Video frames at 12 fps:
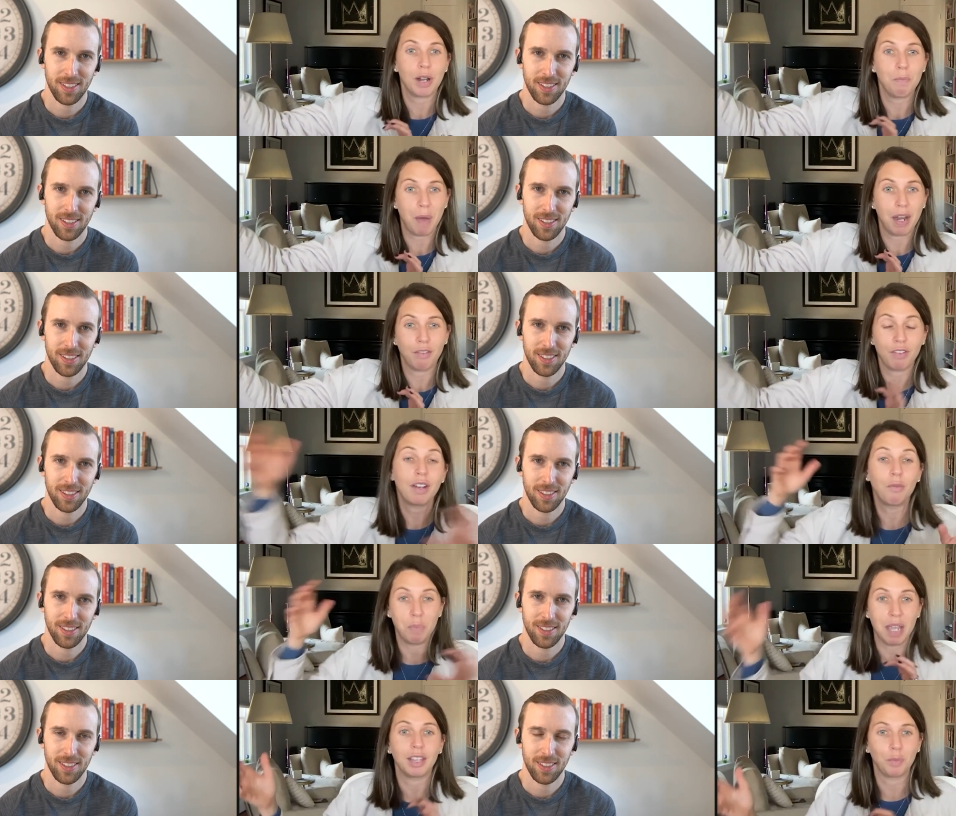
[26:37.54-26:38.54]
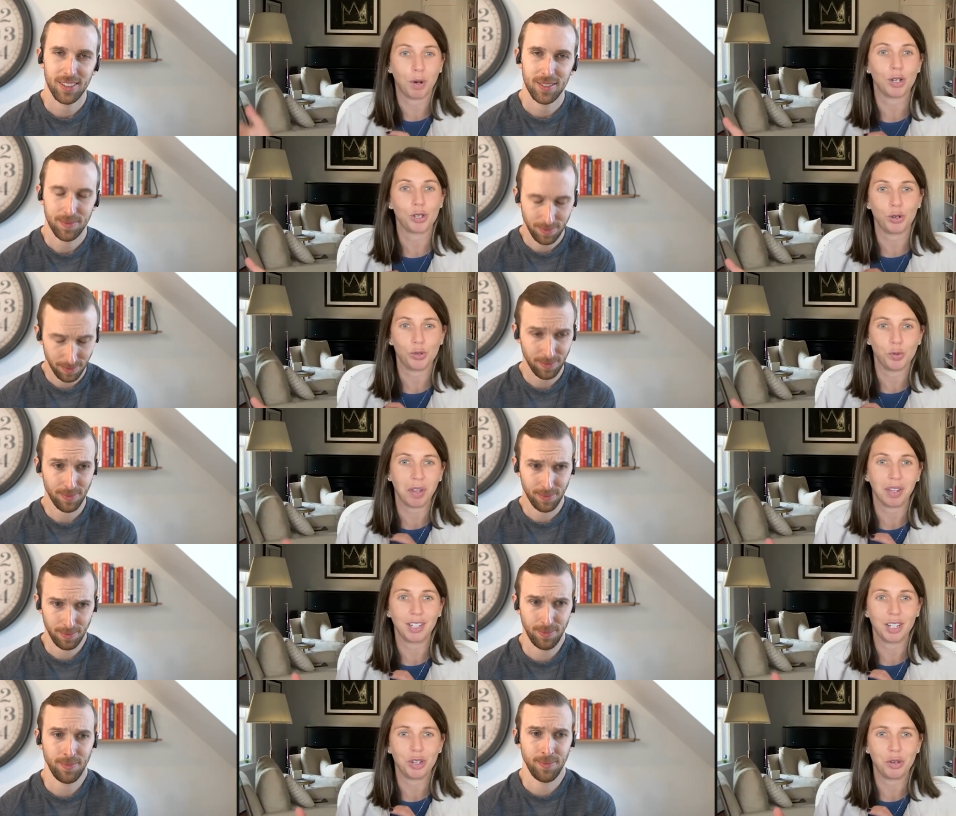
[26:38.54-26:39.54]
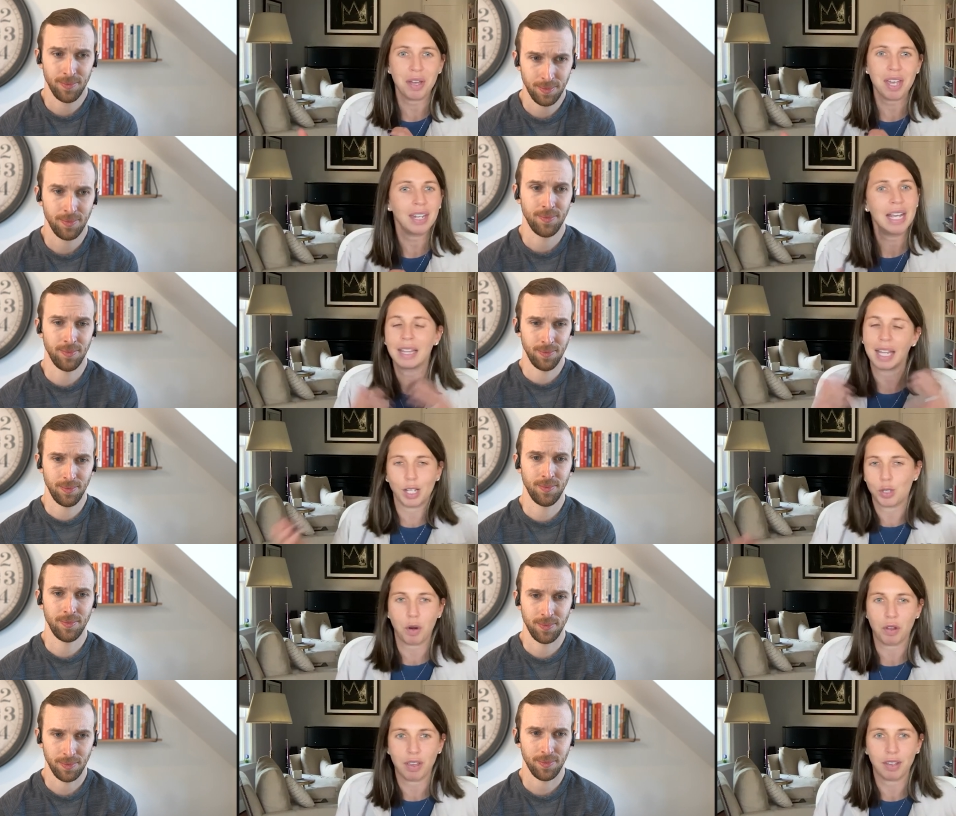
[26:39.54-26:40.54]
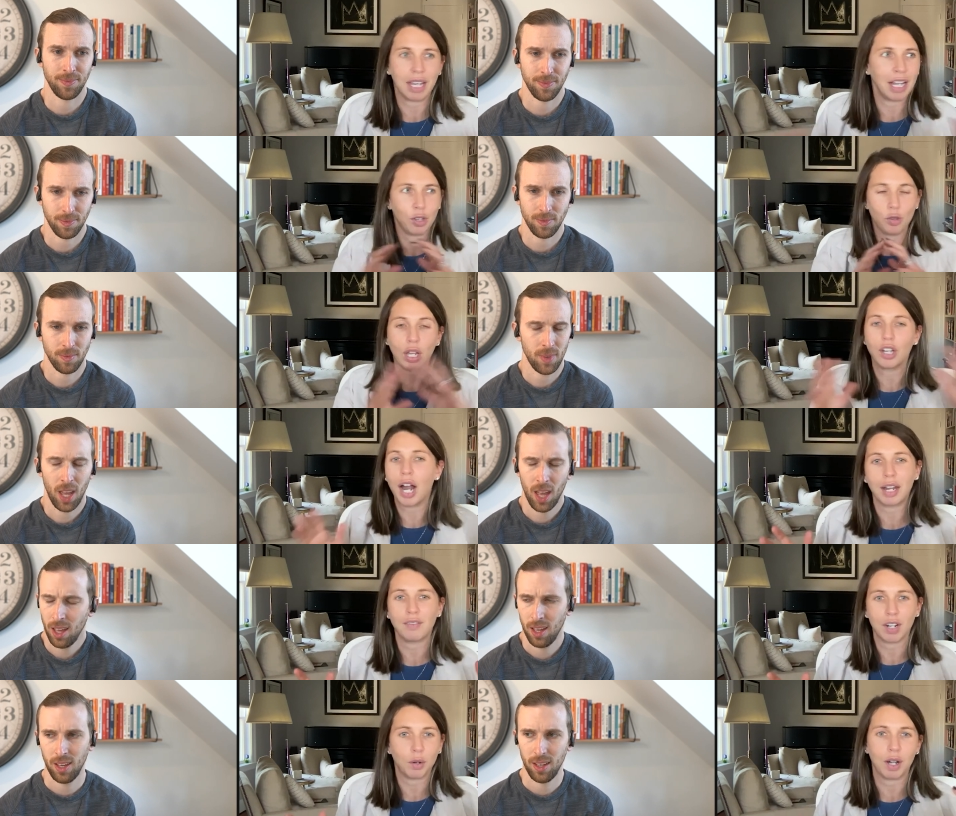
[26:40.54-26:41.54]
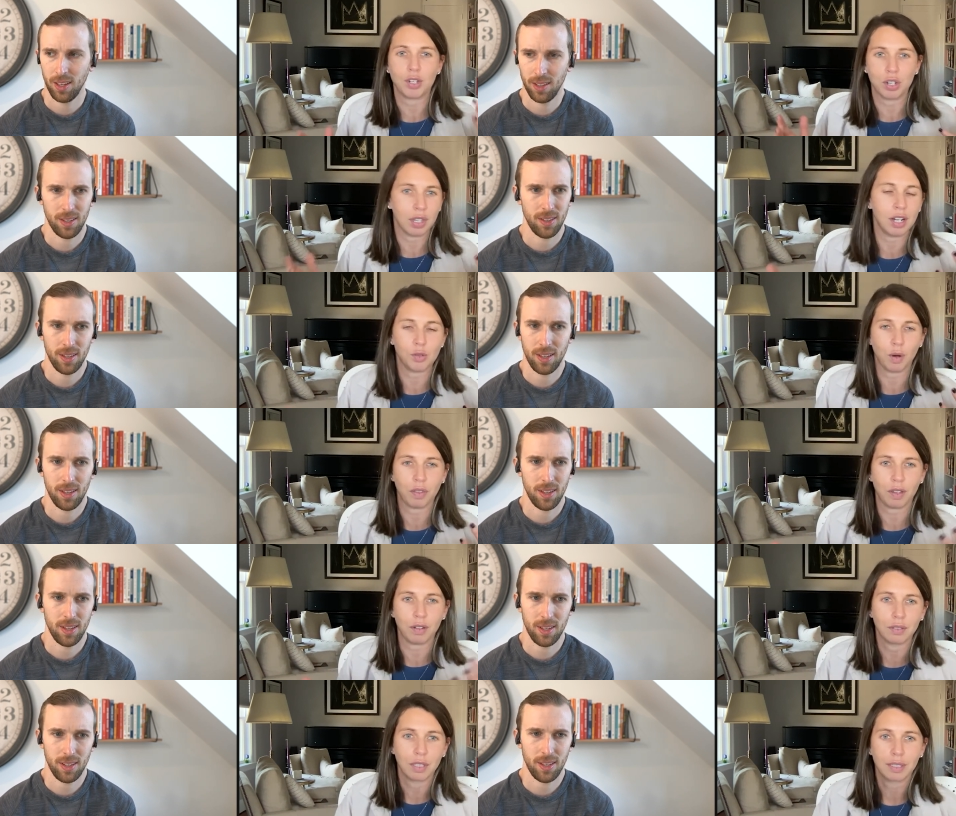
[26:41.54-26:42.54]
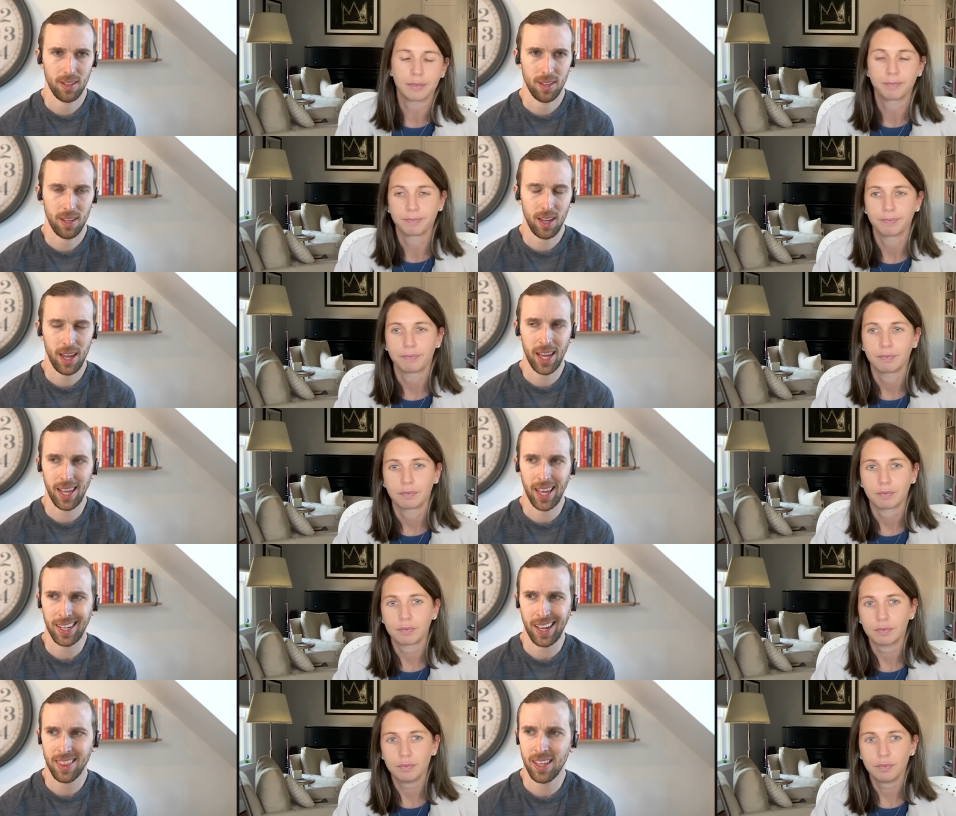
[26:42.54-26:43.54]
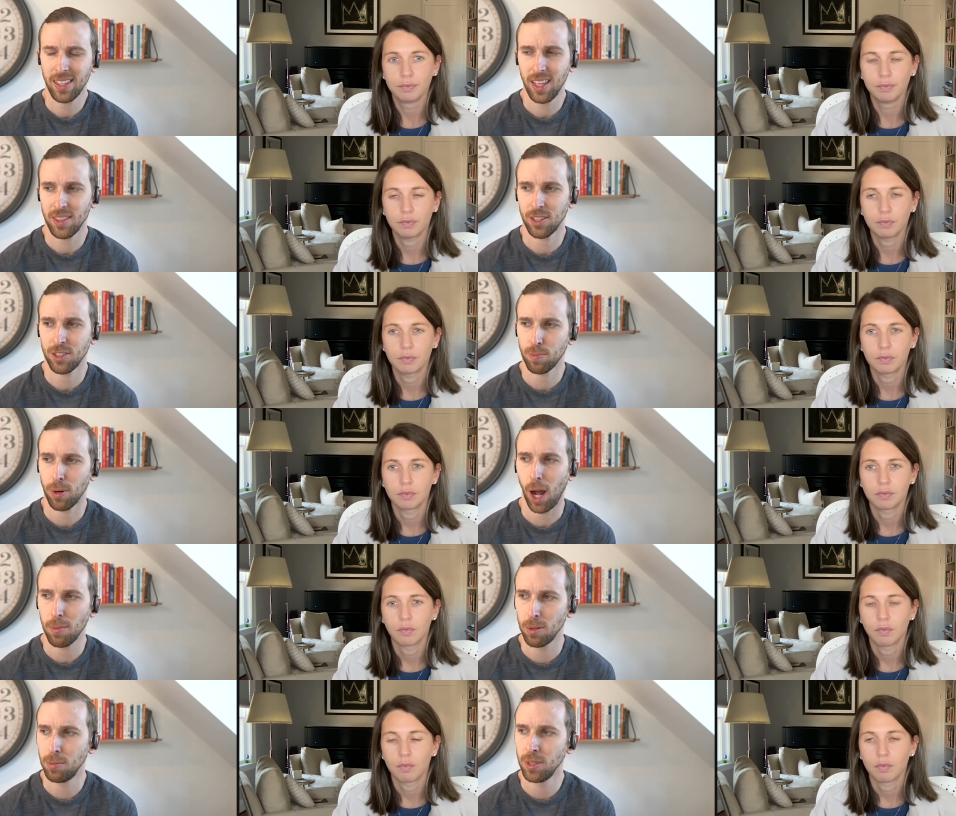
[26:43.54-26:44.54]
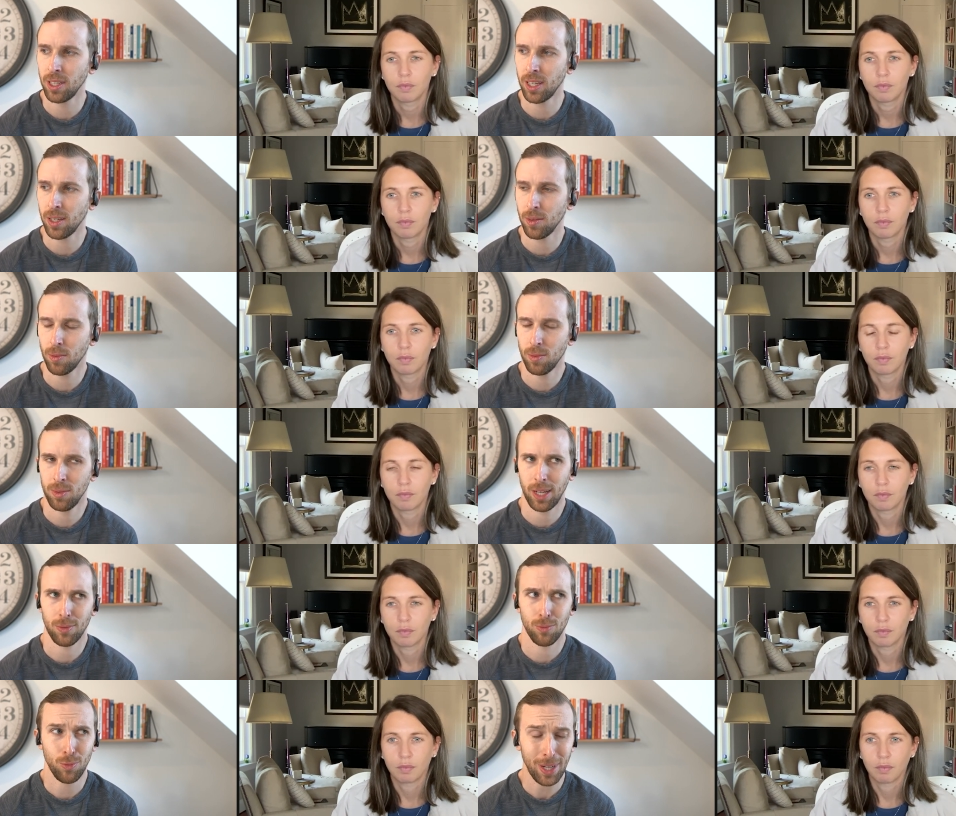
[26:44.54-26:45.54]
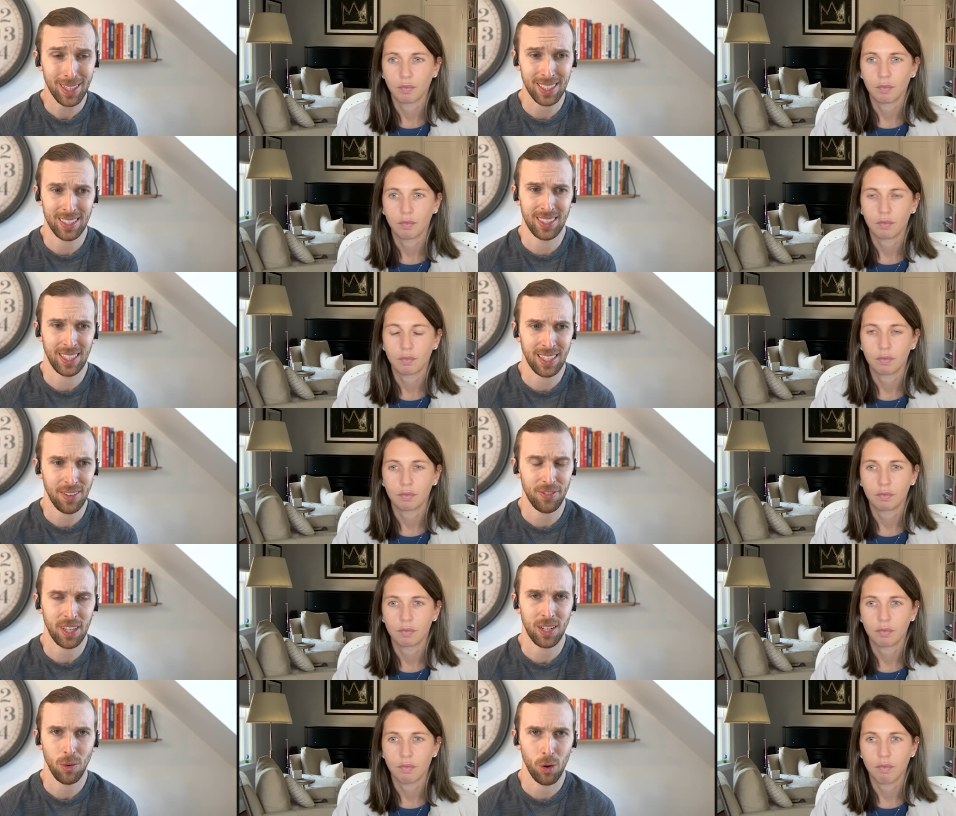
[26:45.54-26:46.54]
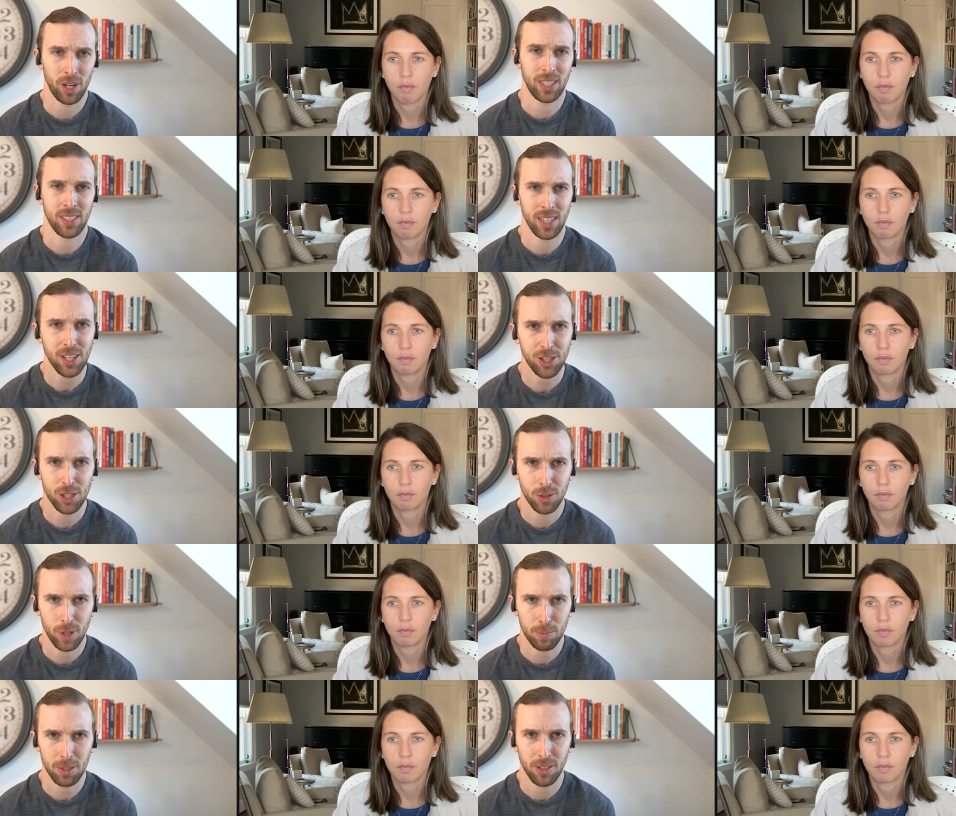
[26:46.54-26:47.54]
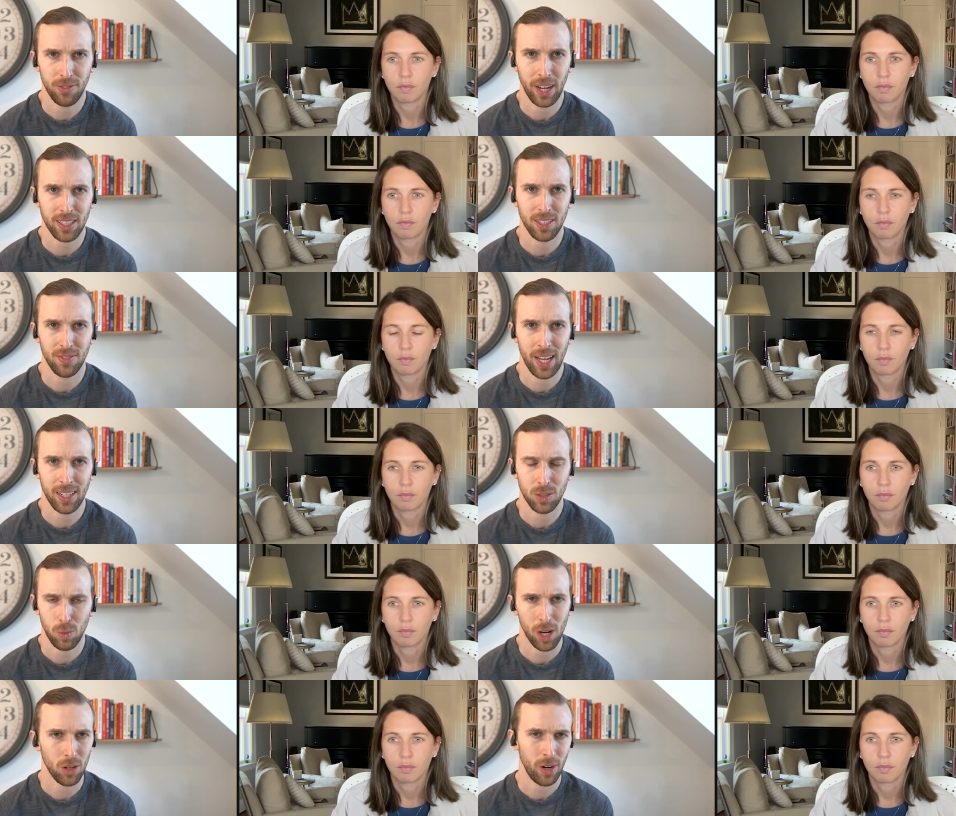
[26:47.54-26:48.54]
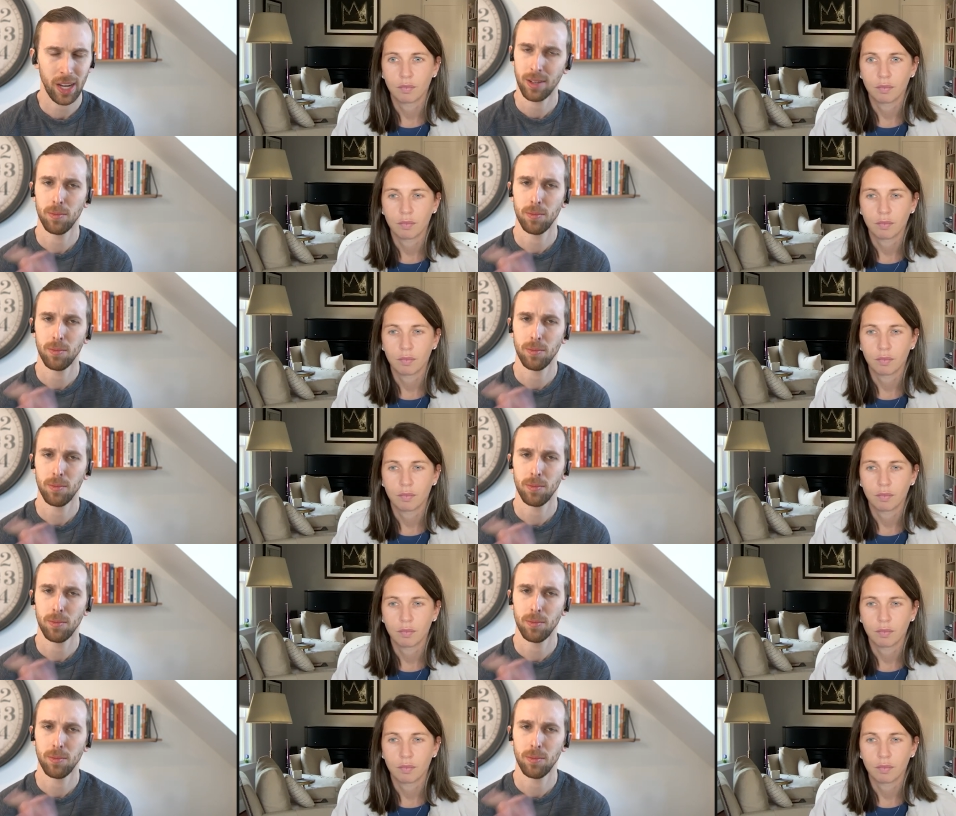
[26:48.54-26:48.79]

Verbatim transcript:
Speaker 1: benefit of being the person who's willing to do it. Like it's worth it. Like like not even a question that it's worth it.
Speaker 2: And, and I think that there's probably like really significant organizational ripple effects of that as well, right?